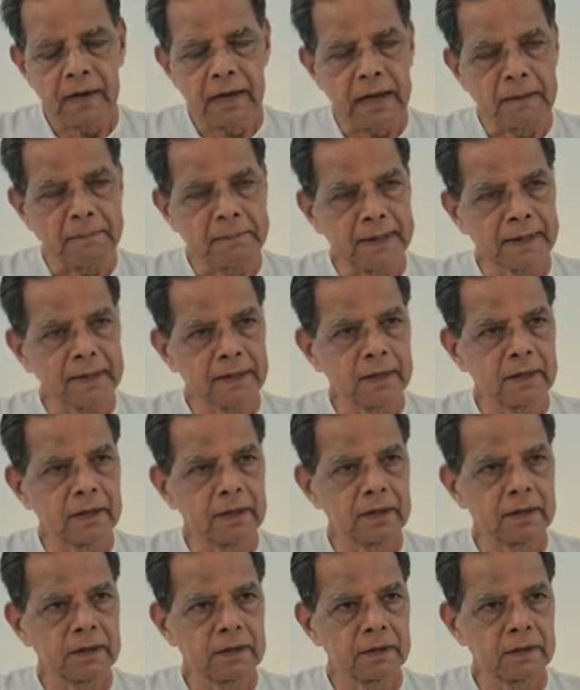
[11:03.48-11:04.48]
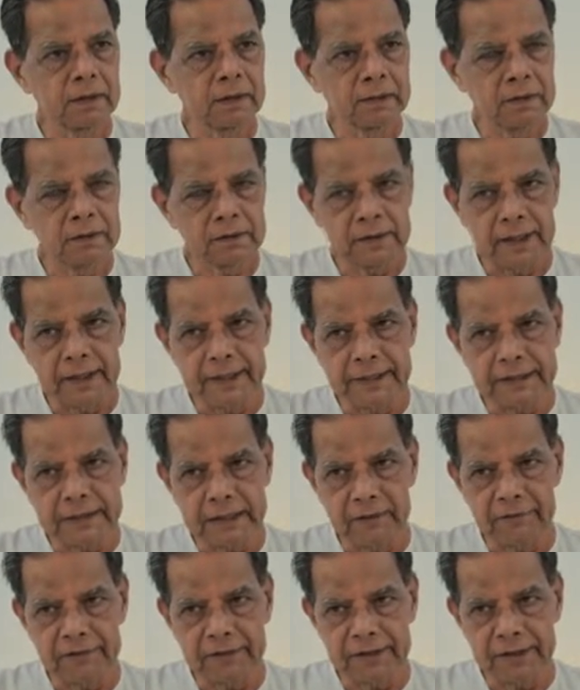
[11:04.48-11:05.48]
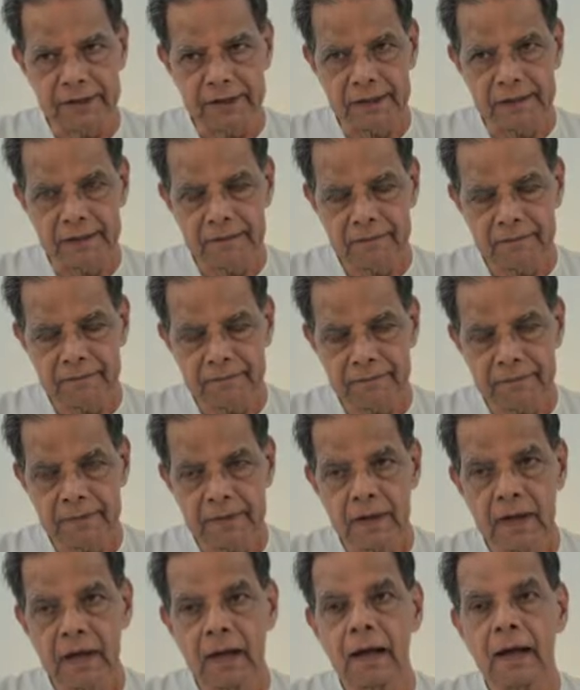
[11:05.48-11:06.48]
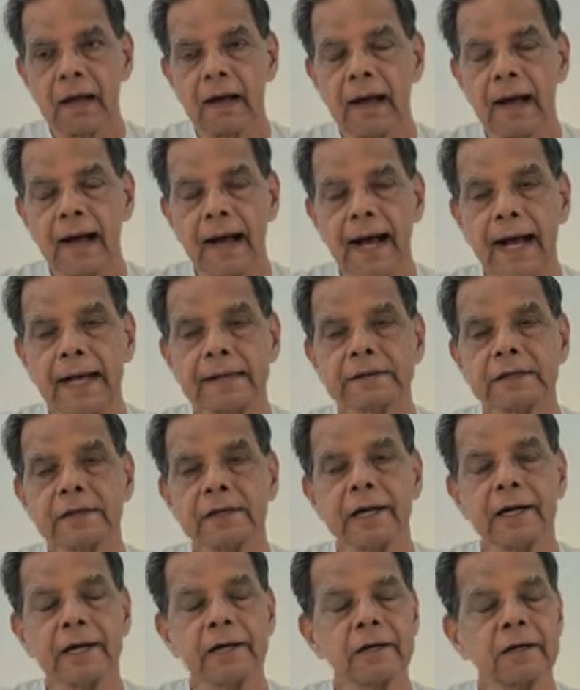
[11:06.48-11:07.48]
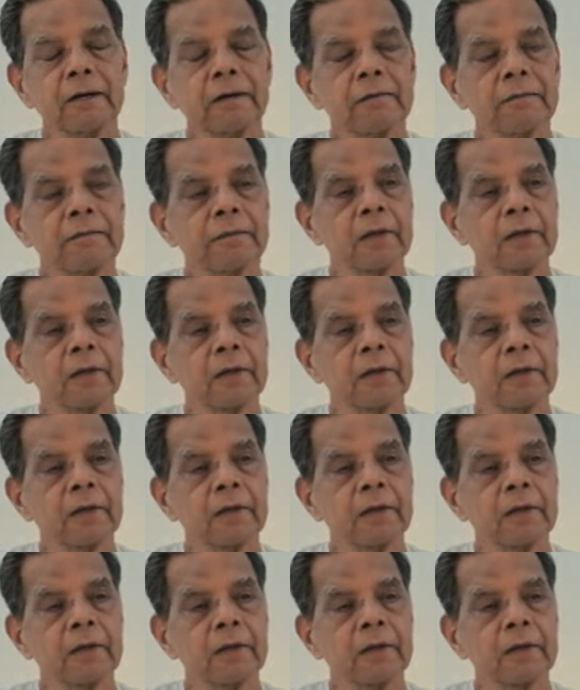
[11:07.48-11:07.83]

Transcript: epic that is Savitri has in it